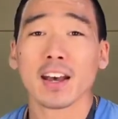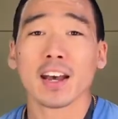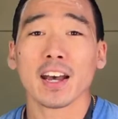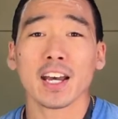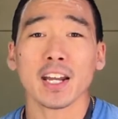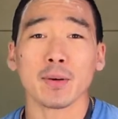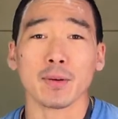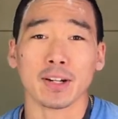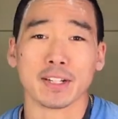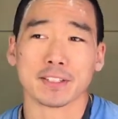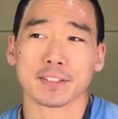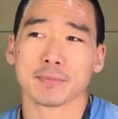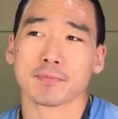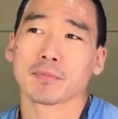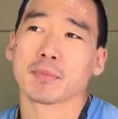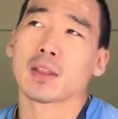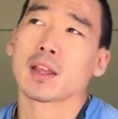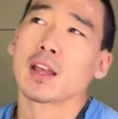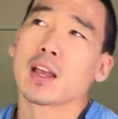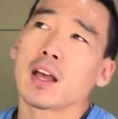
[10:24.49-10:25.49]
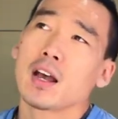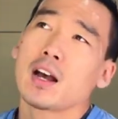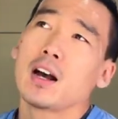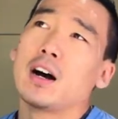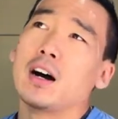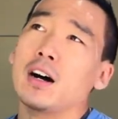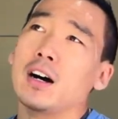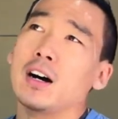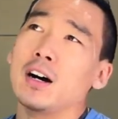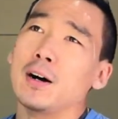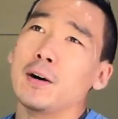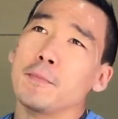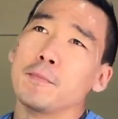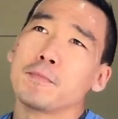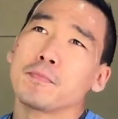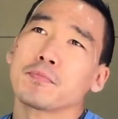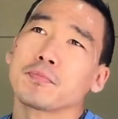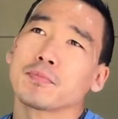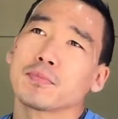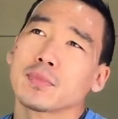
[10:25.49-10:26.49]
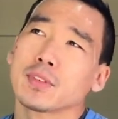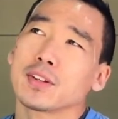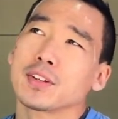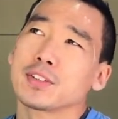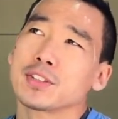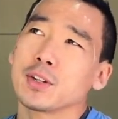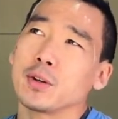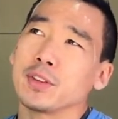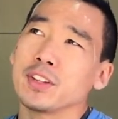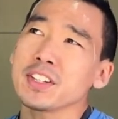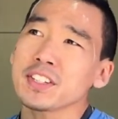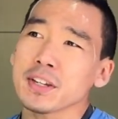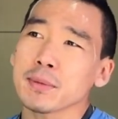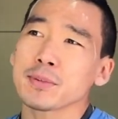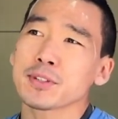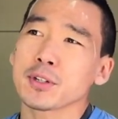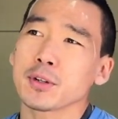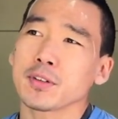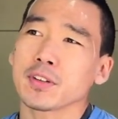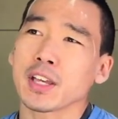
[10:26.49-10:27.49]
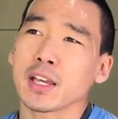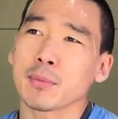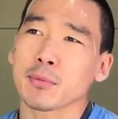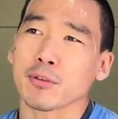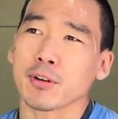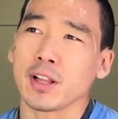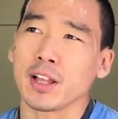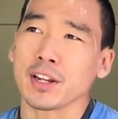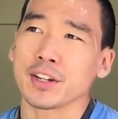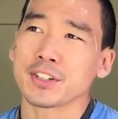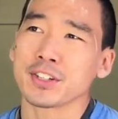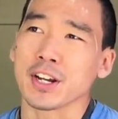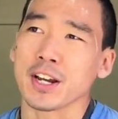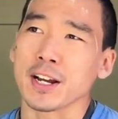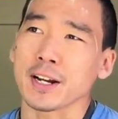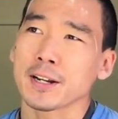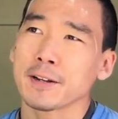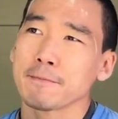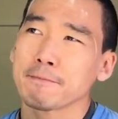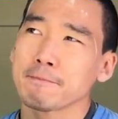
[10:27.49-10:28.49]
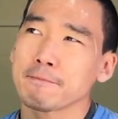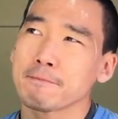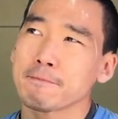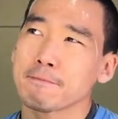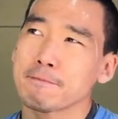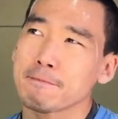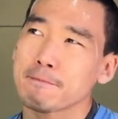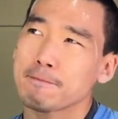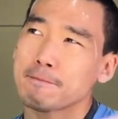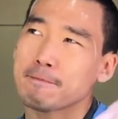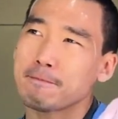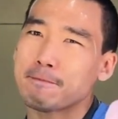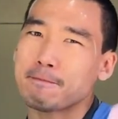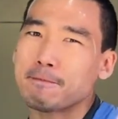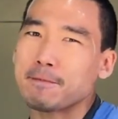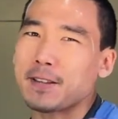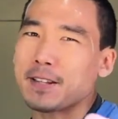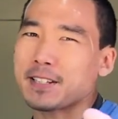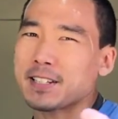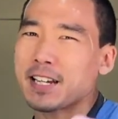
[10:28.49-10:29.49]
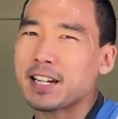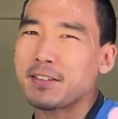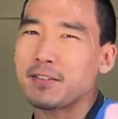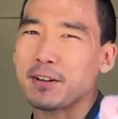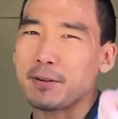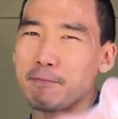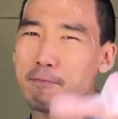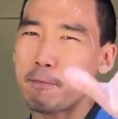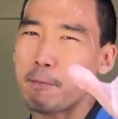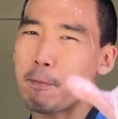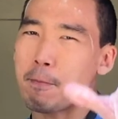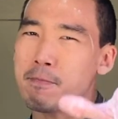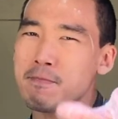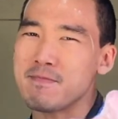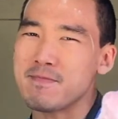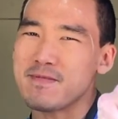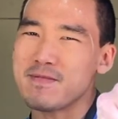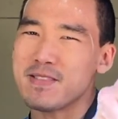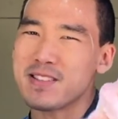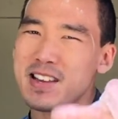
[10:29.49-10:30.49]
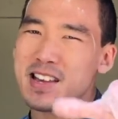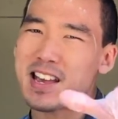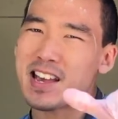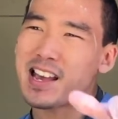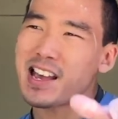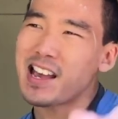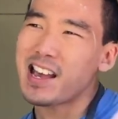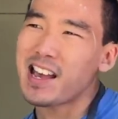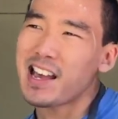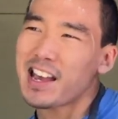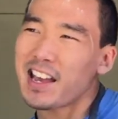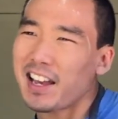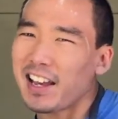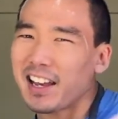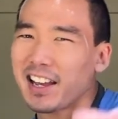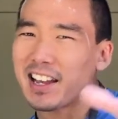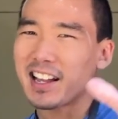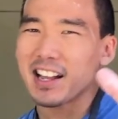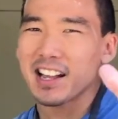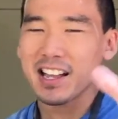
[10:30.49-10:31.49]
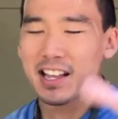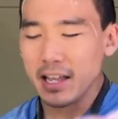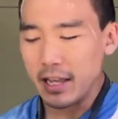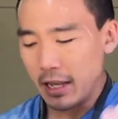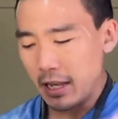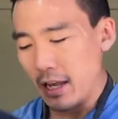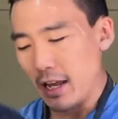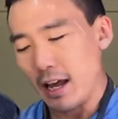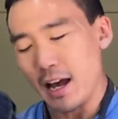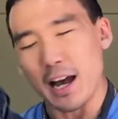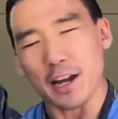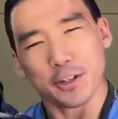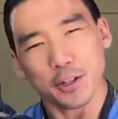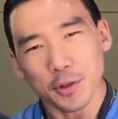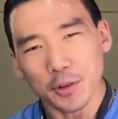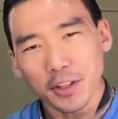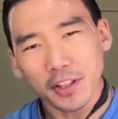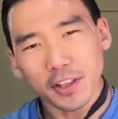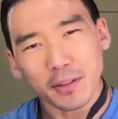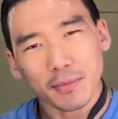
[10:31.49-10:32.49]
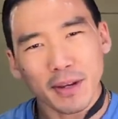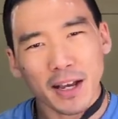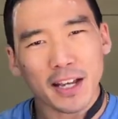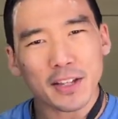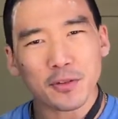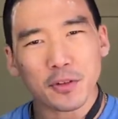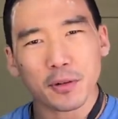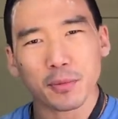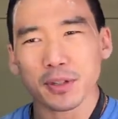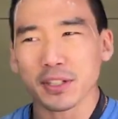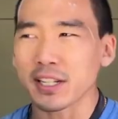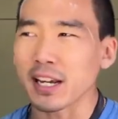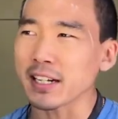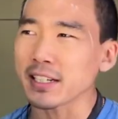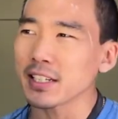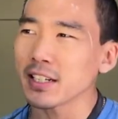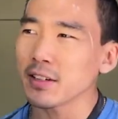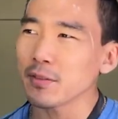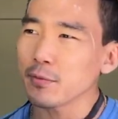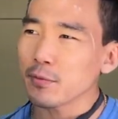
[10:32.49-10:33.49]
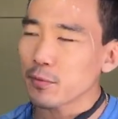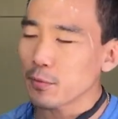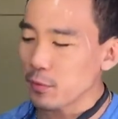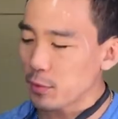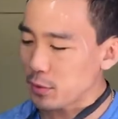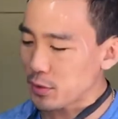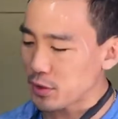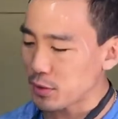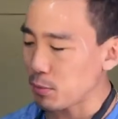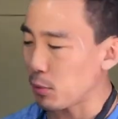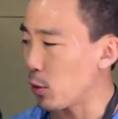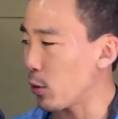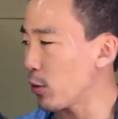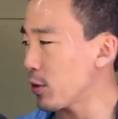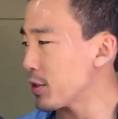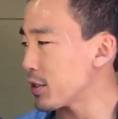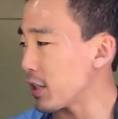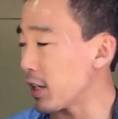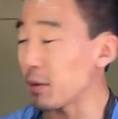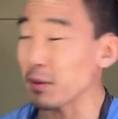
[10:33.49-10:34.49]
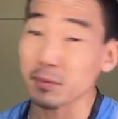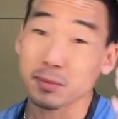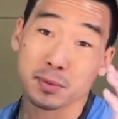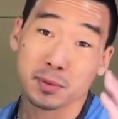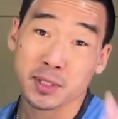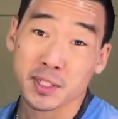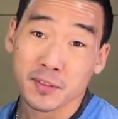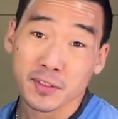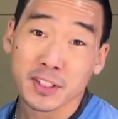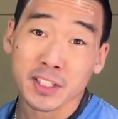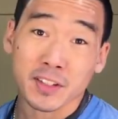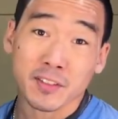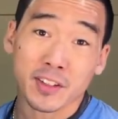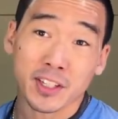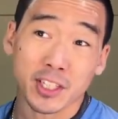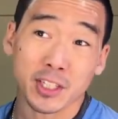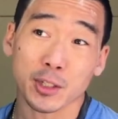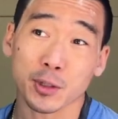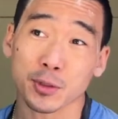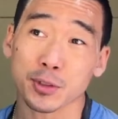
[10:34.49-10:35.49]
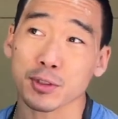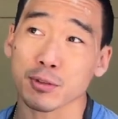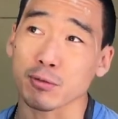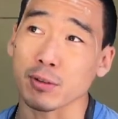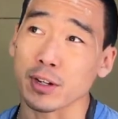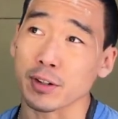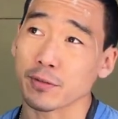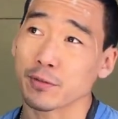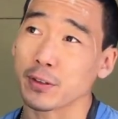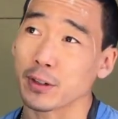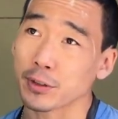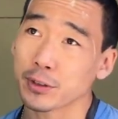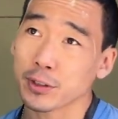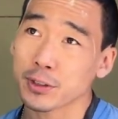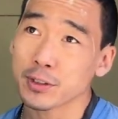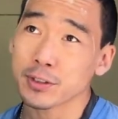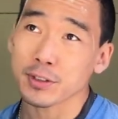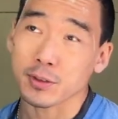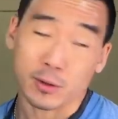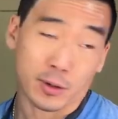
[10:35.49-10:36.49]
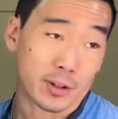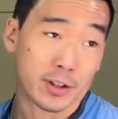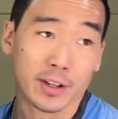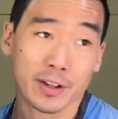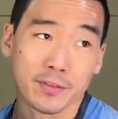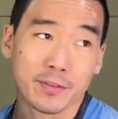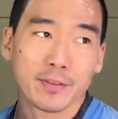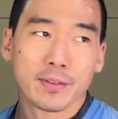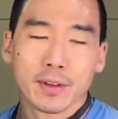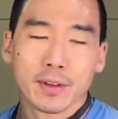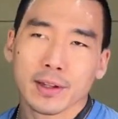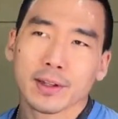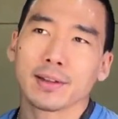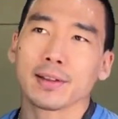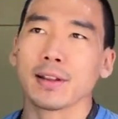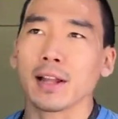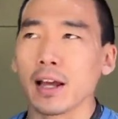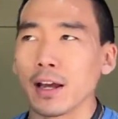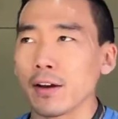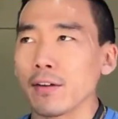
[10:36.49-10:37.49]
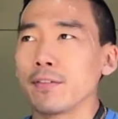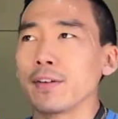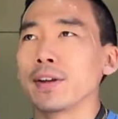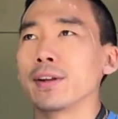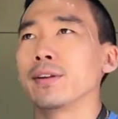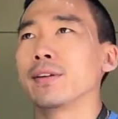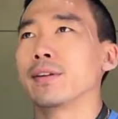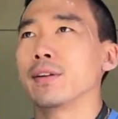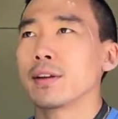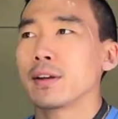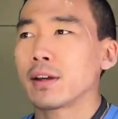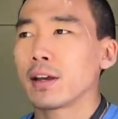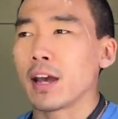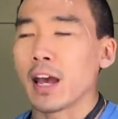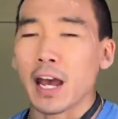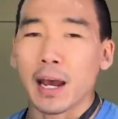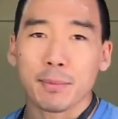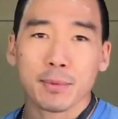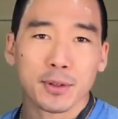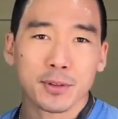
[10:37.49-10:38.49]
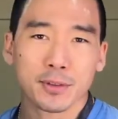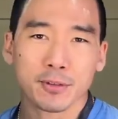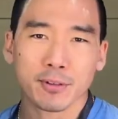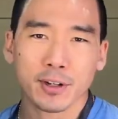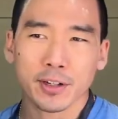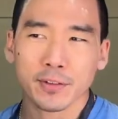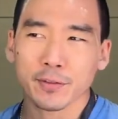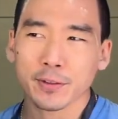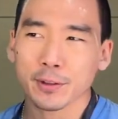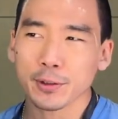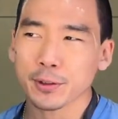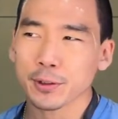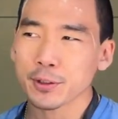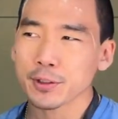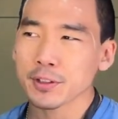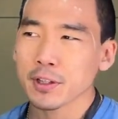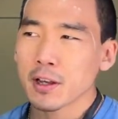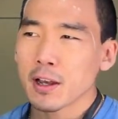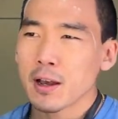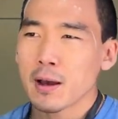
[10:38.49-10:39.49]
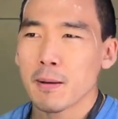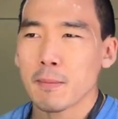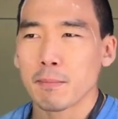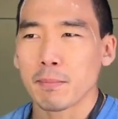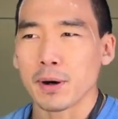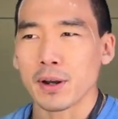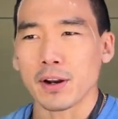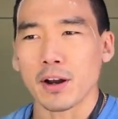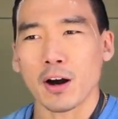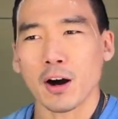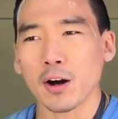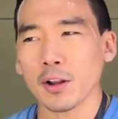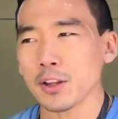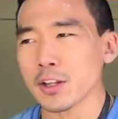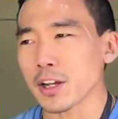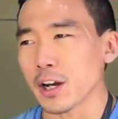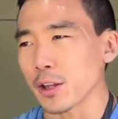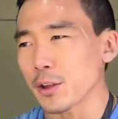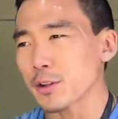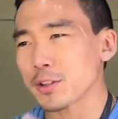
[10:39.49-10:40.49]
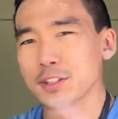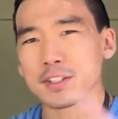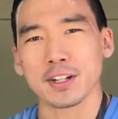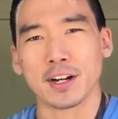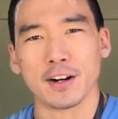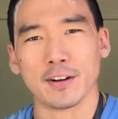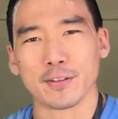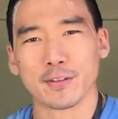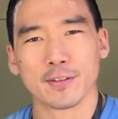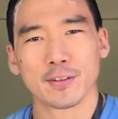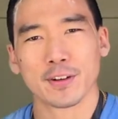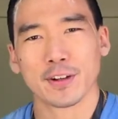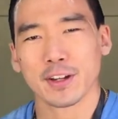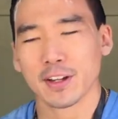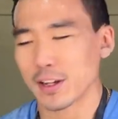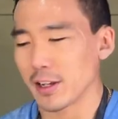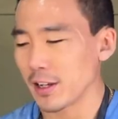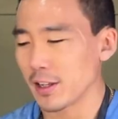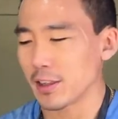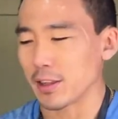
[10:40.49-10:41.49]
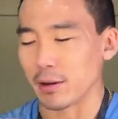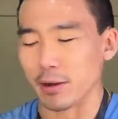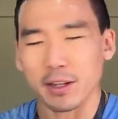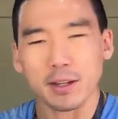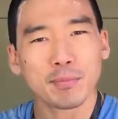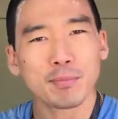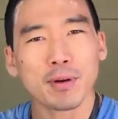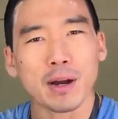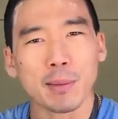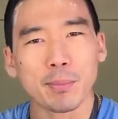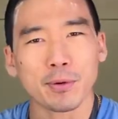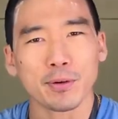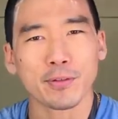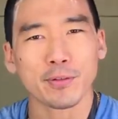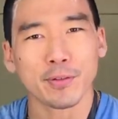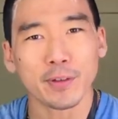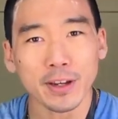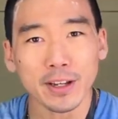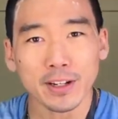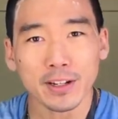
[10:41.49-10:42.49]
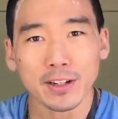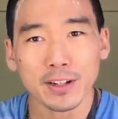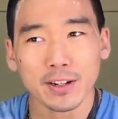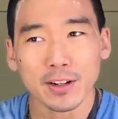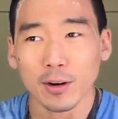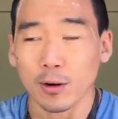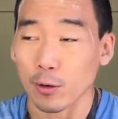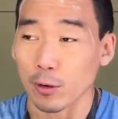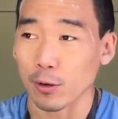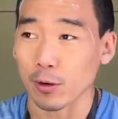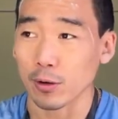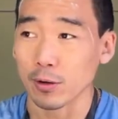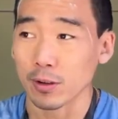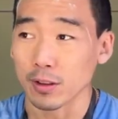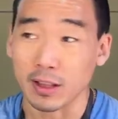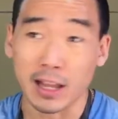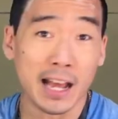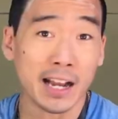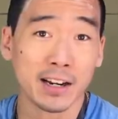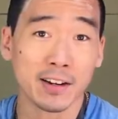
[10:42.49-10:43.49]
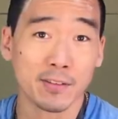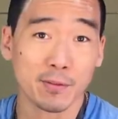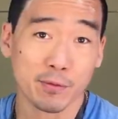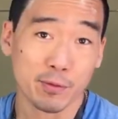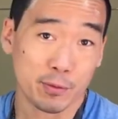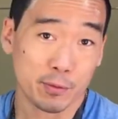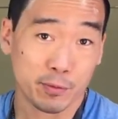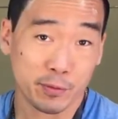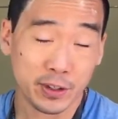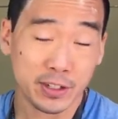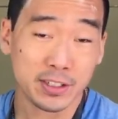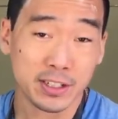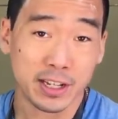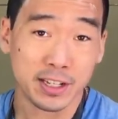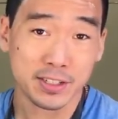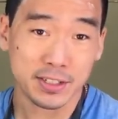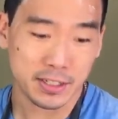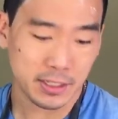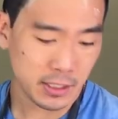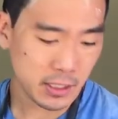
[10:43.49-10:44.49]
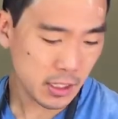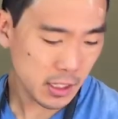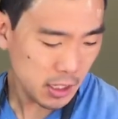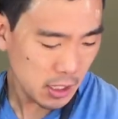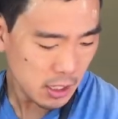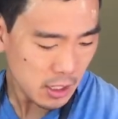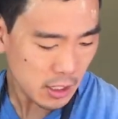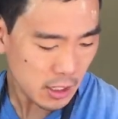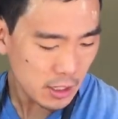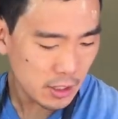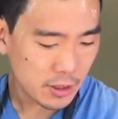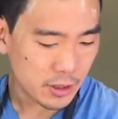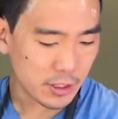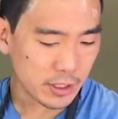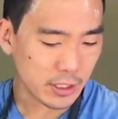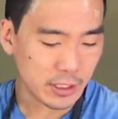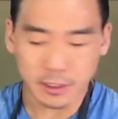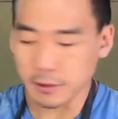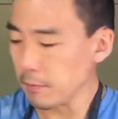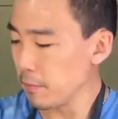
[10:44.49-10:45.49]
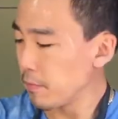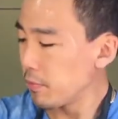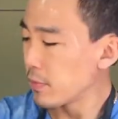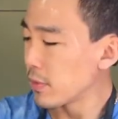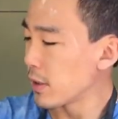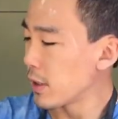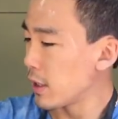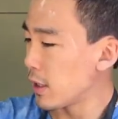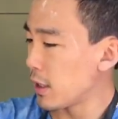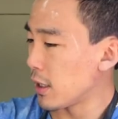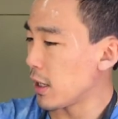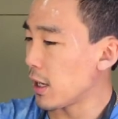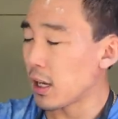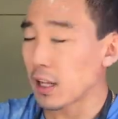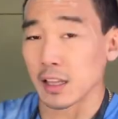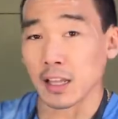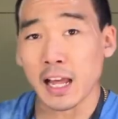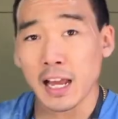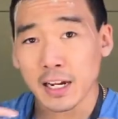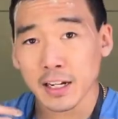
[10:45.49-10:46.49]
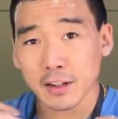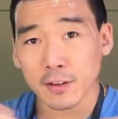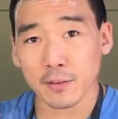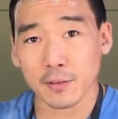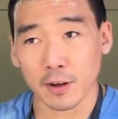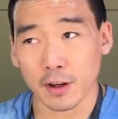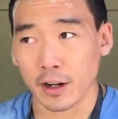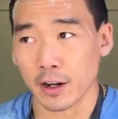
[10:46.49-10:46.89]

Anyways, so in this episode of Gamer Reality Check, it's kind of a meh. I do think the mask would have protected him from the spores, specifically if he used the right filters, or if Lev and Abby used the right filters. But all the other stuff, the improper fit or lack of fit testing, the lack of